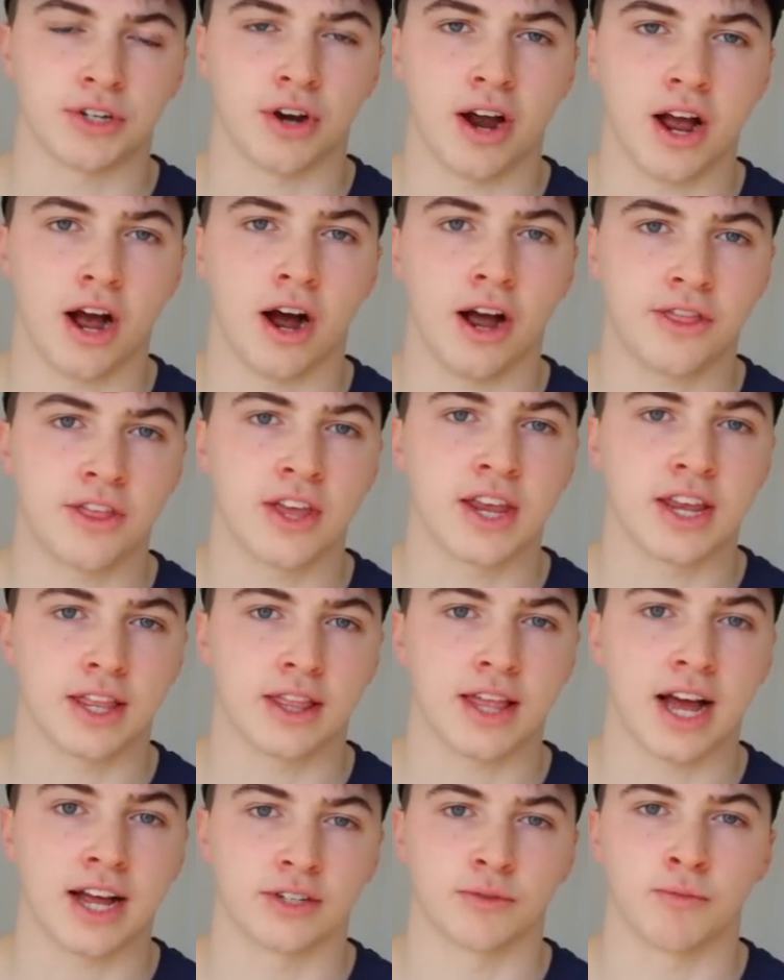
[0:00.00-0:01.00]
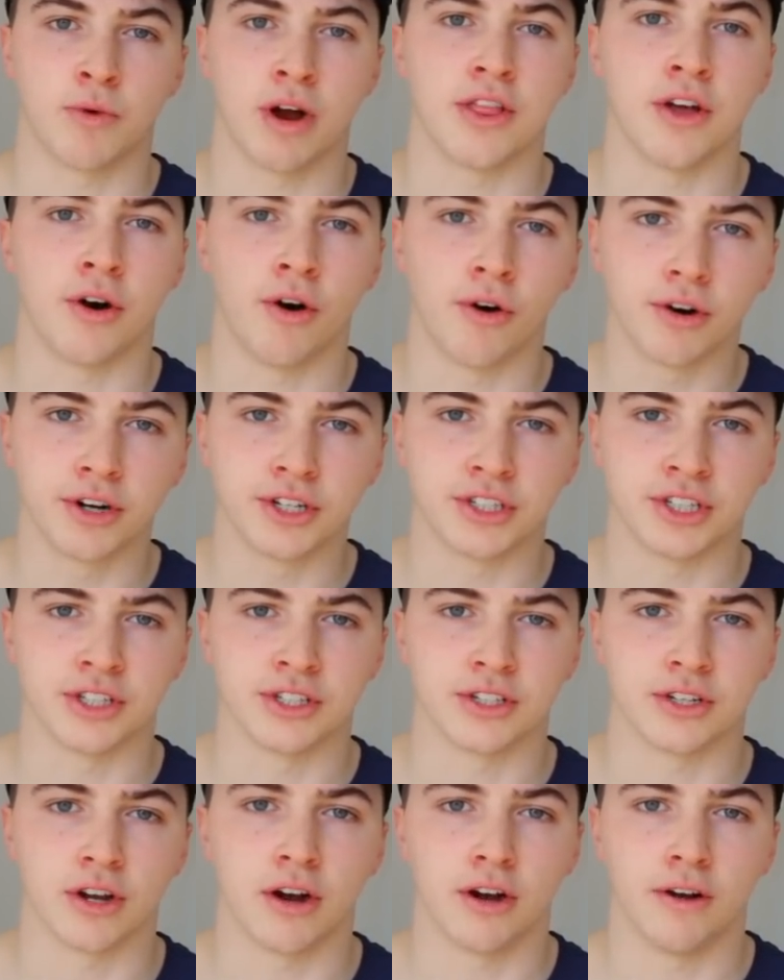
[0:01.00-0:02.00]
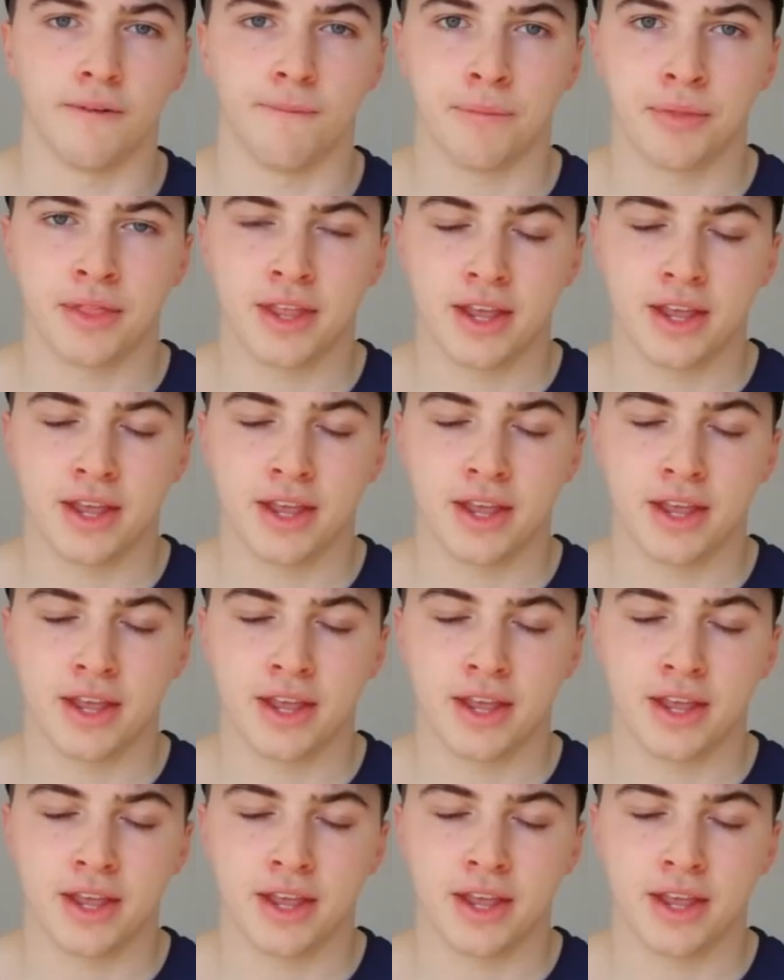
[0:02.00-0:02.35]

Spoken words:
I think that's where the origins are,